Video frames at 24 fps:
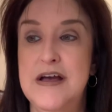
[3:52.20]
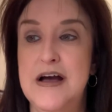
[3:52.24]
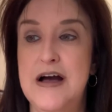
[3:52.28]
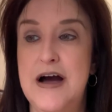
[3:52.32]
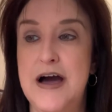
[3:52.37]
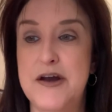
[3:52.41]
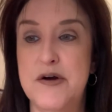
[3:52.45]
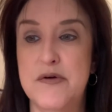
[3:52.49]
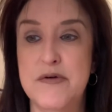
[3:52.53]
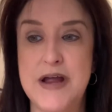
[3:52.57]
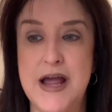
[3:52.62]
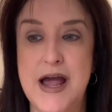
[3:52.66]

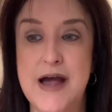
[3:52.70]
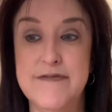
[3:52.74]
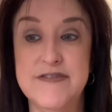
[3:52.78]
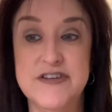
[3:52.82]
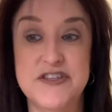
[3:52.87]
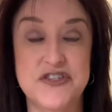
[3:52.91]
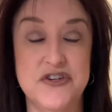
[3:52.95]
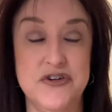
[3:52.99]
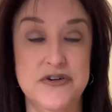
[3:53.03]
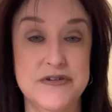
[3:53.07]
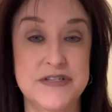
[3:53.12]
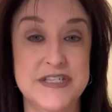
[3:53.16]
I don't have a
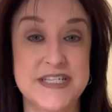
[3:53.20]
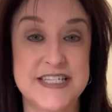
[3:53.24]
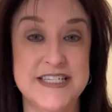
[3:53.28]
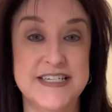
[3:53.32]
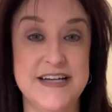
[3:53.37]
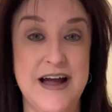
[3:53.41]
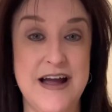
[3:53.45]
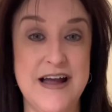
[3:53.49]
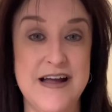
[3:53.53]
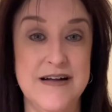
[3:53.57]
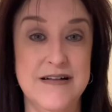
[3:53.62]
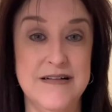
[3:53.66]
certain
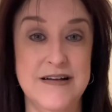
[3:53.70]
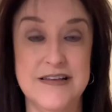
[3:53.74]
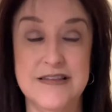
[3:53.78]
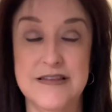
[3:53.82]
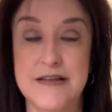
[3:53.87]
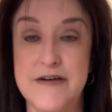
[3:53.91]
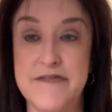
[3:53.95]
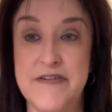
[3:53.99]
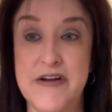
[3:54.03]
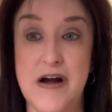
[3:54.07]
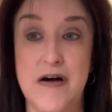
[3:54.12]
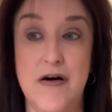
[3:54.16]
style. I
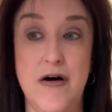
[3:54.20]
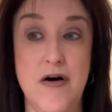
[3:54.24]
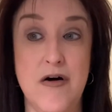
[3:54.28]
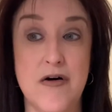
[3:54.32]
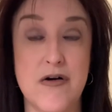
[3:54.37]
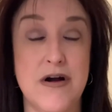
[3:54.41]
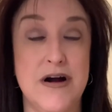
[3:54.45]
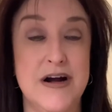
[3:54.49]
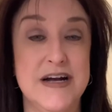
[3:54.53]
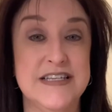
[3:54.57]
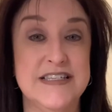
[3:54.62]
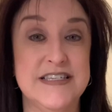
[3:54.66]
love all
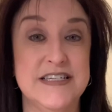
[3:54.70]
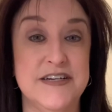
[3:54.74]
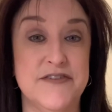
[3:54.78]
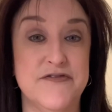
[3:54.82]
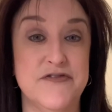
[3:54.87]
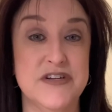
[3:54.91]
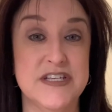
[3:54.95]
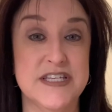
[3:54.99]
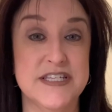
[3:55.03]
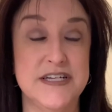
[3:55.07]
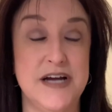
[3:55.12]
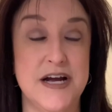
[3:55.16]
kinds of
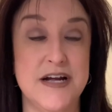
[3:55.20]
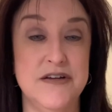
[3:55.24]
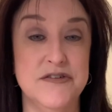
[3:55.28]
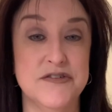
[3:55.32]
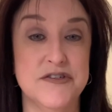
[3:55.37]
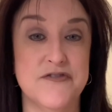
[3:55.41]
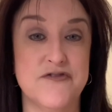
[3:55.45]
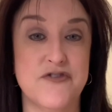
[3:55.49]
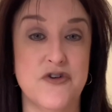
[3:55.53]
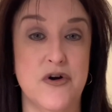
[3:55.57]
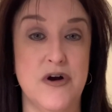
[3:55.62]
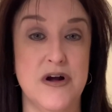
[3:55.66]
different
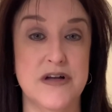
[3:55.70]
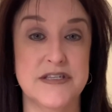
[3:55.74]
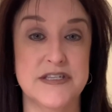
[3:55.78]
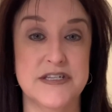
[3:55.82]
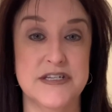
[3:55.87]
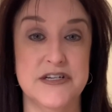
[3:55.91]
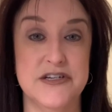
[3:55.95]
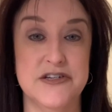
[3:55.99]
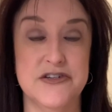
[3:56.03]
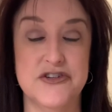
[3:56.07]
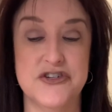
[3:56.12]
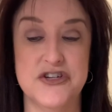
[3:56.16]
styles of cross
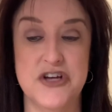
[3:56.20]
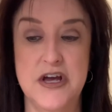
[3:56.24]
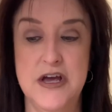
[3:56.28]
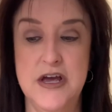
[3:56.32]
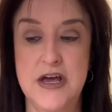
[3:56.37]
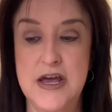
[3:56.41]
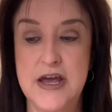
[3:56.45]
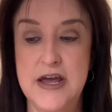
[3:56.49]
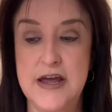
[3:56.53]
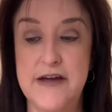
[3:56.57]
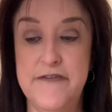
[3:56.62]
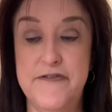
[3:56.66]
stitch.
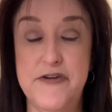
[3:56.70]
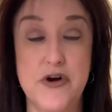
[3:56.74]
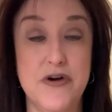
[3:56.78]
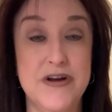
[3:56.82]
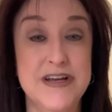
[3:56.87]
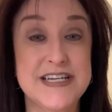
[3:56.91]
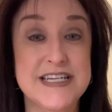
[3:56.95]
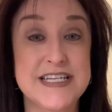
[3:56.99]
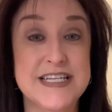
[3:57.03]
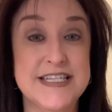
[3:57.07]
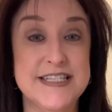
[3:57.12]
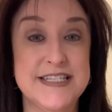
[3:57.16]
If you're
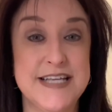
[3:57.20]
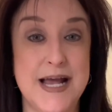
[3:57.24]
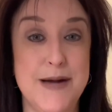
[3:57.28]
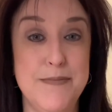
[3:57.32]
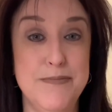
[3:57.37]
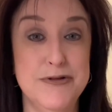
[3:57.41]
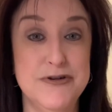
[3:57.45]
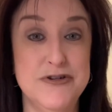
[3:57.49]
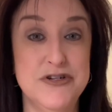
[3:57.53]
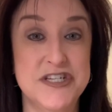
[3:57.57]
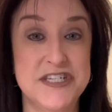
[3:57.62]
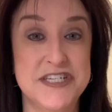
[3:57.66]
into
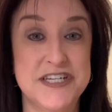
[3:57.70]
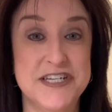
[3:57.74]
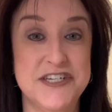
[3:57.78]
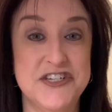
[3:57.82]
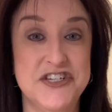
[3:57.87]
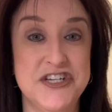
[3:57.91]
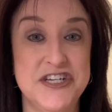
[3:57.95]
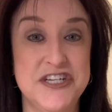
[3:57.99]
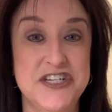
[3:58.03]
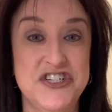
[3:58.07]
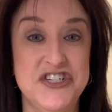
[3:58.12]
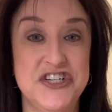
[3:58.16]
sampler
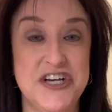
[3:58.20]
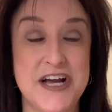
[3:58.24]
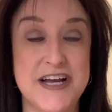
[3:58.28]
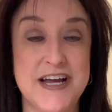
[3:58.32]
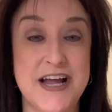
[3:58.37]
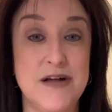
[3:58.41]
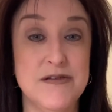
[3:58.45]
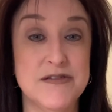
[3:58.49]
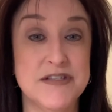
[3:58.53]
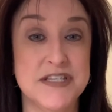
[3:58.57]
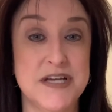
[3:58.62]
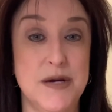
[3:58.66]
stitching, check
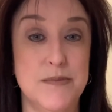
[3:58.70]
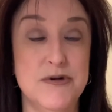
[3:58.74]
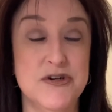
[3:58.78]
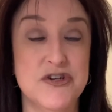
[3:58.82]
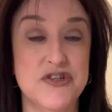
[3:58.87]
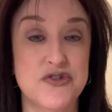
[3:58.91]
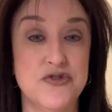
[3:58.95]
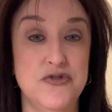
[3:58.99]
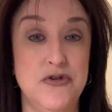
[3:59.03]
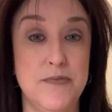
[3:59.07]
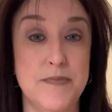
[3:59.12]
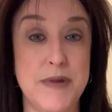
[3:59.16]
out summer
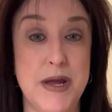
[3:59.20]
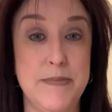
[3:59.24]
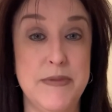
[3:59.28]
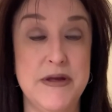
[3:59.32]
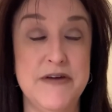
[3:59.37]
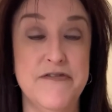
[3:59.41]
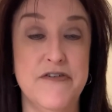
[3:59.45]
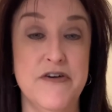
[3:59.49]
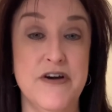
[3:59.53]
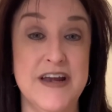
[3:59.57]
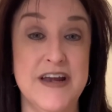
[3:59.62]
school maybe for